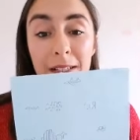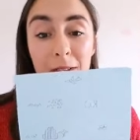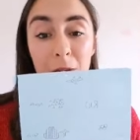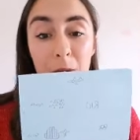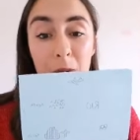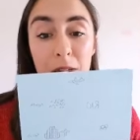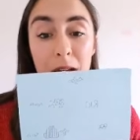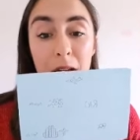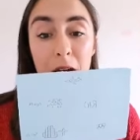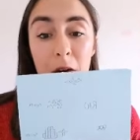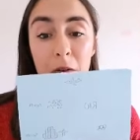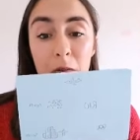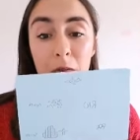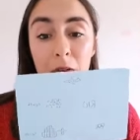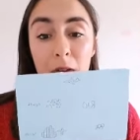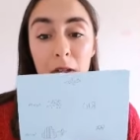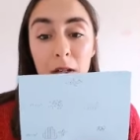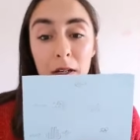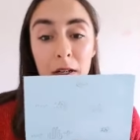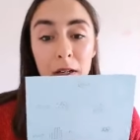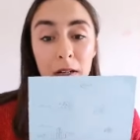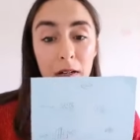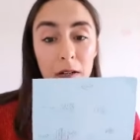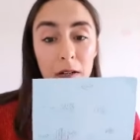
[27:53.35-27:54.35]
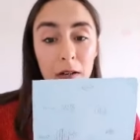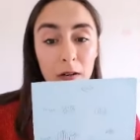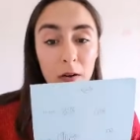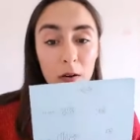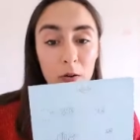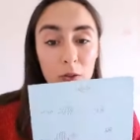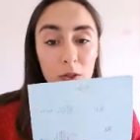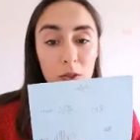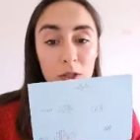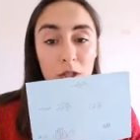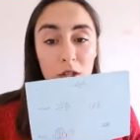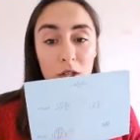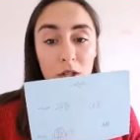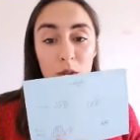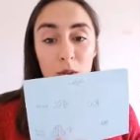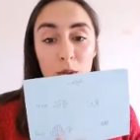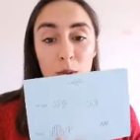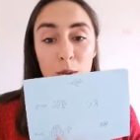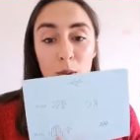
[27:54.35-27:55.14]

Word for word: so down close to